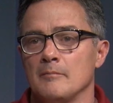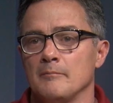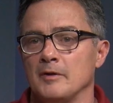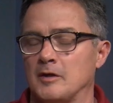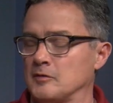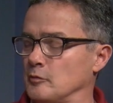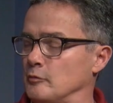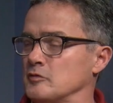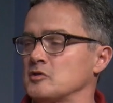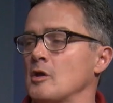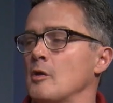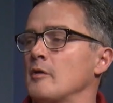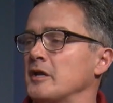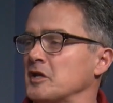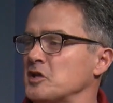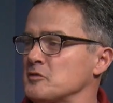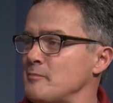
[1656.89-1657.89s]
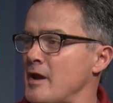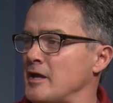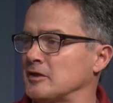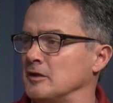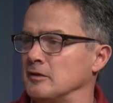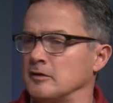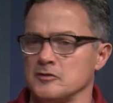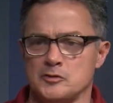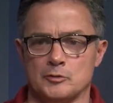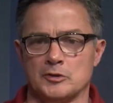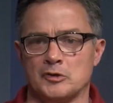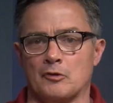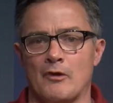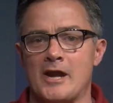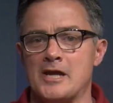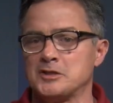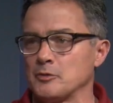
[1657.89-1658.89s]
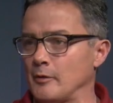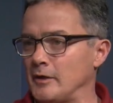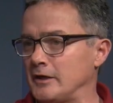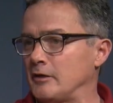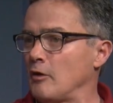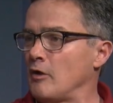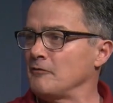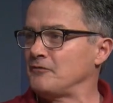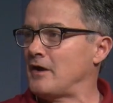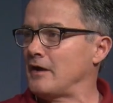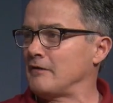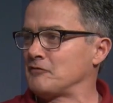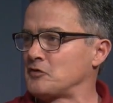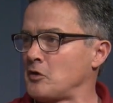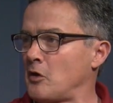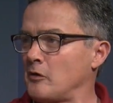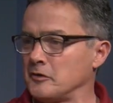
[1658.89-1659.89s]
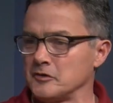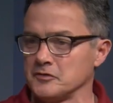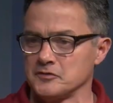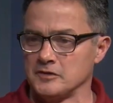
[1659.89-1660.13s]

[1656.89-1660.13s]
because it was so unexpected, because you had graduated all 5 starters